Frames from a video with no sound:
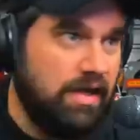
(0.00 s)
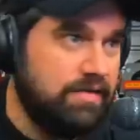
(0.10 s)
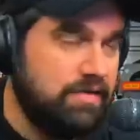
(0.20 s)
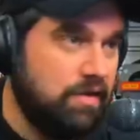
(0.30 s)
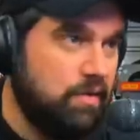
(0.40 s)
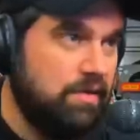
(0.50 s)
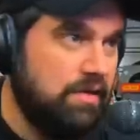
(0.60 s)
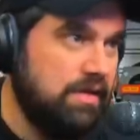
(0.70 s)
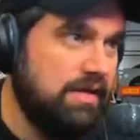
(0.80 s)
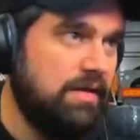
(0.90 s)
Uh, so,
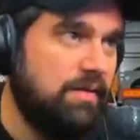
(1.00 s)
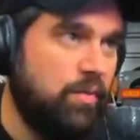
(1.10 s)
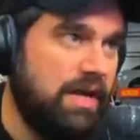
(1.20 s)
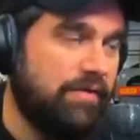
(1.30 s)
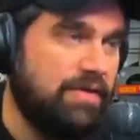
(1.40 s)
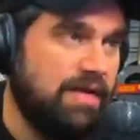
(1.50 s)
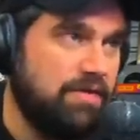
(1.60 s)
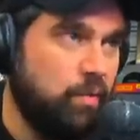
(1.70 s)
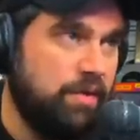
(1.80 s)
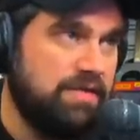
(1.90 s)
uh, what
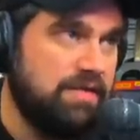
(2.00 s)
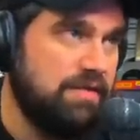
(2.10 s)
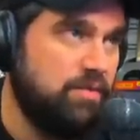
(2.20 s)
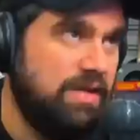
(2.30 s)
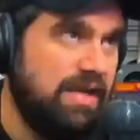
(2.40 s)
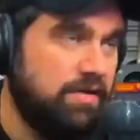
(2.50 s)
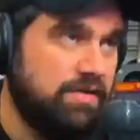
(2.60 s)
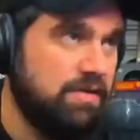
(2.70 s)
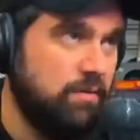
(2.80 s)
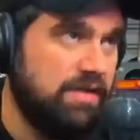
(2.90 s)
advertiser wants? who
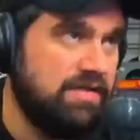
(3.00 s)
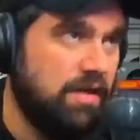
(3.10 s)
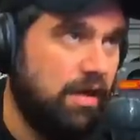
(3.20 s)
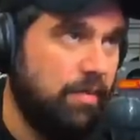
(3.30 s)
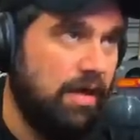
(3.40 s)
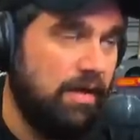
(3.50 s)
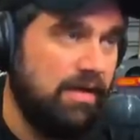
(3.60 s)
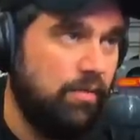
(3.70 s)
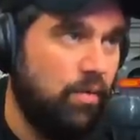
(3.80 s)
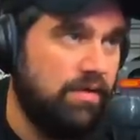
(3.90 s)
cares what it's talking
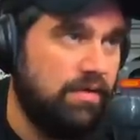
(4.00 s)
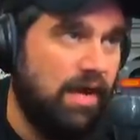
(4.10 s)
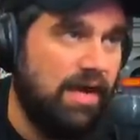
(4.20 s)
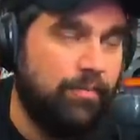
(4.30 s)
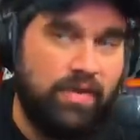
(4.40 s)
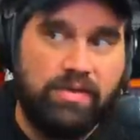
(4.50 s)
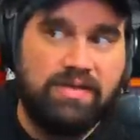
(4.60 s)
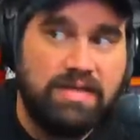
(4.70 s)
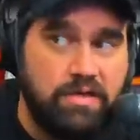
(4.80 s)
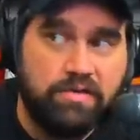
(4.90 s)
about? They want the eye, they
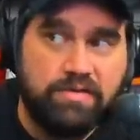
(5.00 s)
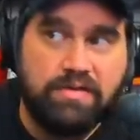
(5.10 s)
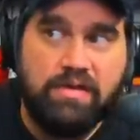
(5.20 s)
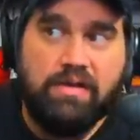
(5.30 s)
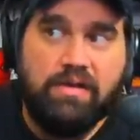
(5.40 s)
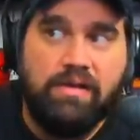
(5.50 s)
want the ears.